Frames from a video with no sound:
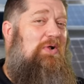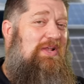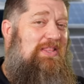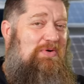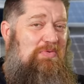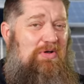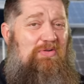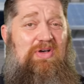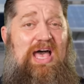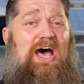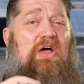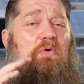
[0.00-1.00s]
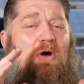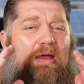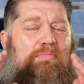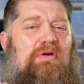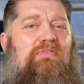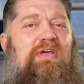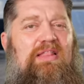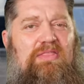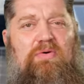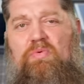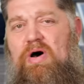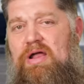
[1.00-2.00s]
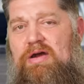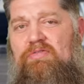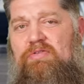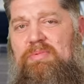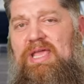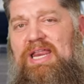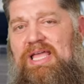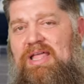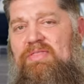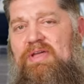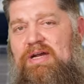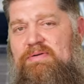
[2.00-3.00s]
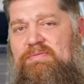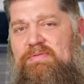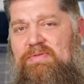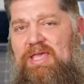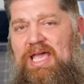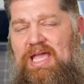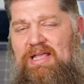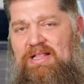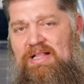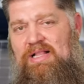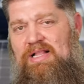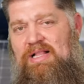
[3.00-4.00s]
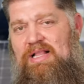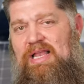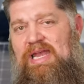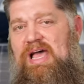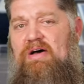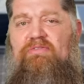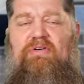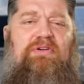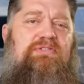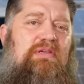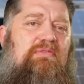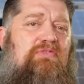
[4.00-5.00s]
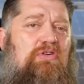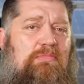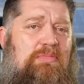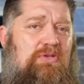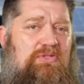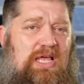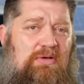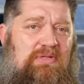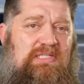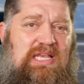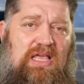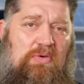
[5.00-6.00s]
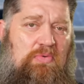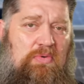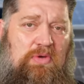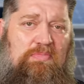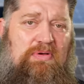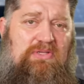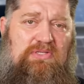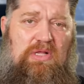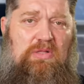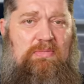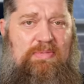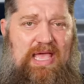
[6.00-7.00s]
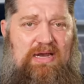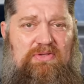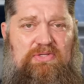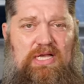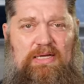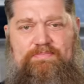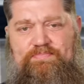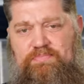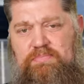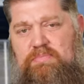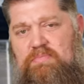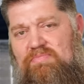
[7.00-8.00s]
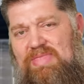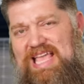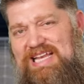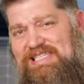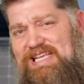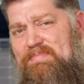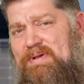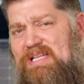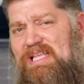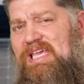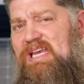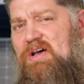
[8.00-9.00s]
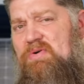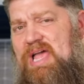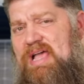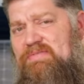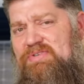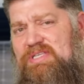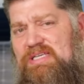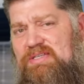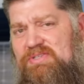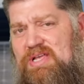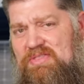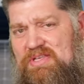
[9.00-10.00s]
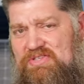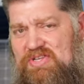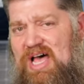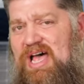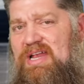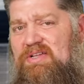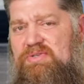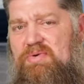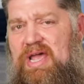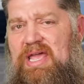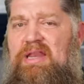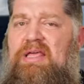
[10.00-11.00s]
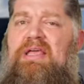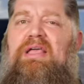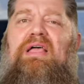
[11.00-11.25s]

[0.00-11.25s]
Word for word: a hole in the roof. How do I prevent the water from getting in there, okay? Now, first and foremost, I will tell you when we put solar panels up, typically you don't have seals on the sides, right?